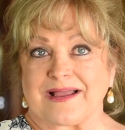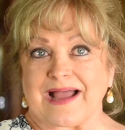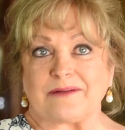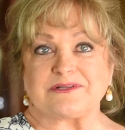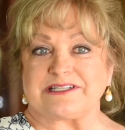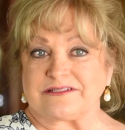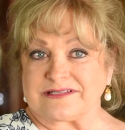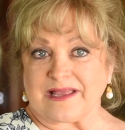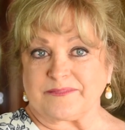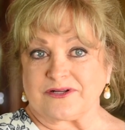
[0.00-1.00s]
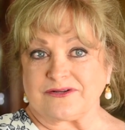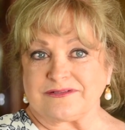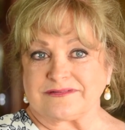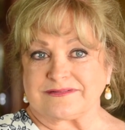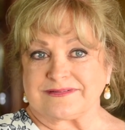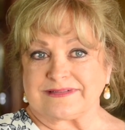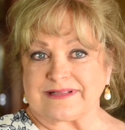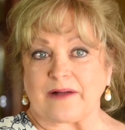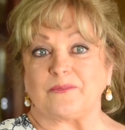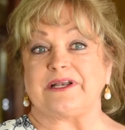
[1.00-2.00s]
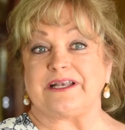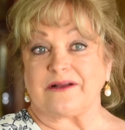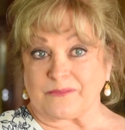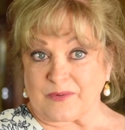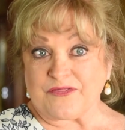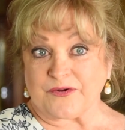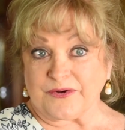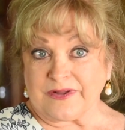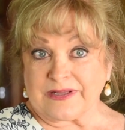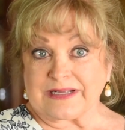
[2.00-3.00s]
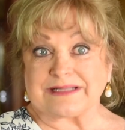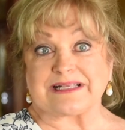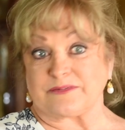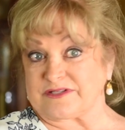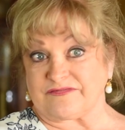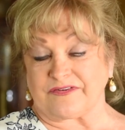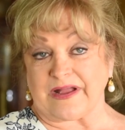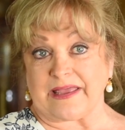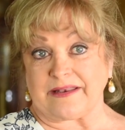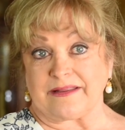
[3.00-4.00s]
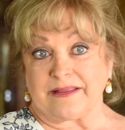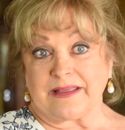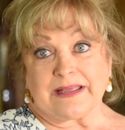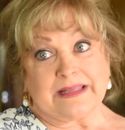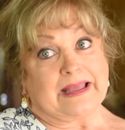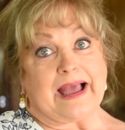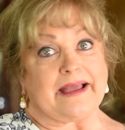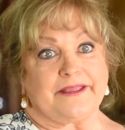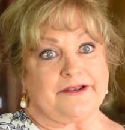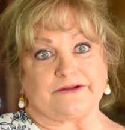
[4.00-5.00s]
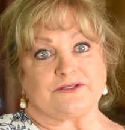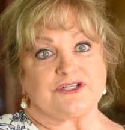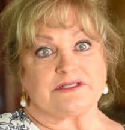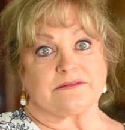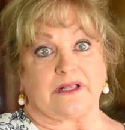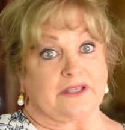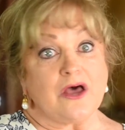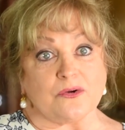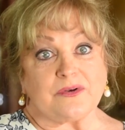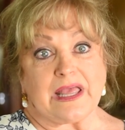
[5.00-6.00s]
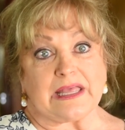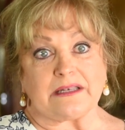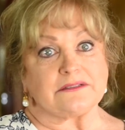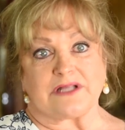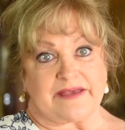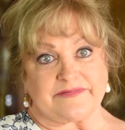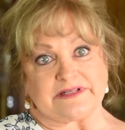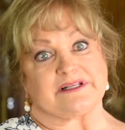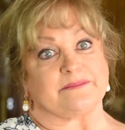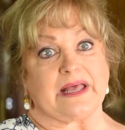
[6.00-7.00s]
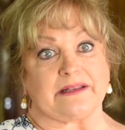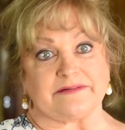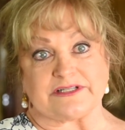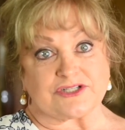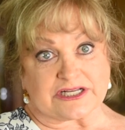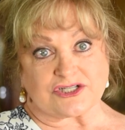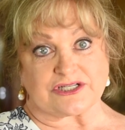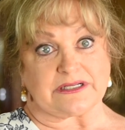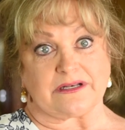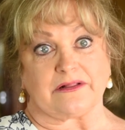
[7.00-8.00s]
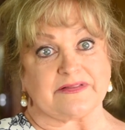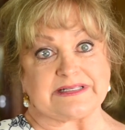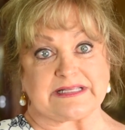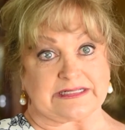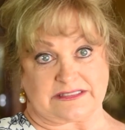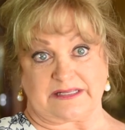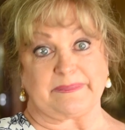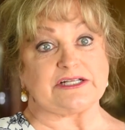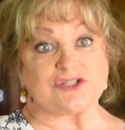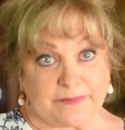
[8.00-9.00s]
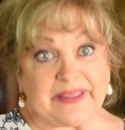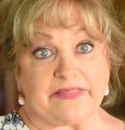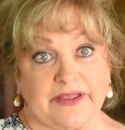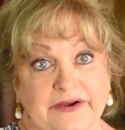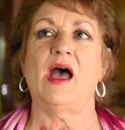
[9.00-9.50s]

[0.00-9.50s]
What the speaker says: I was still skeptical. I wanted to go with her because I was afraid, she's alone and having some kind of injection and all these things. Somebody should be there.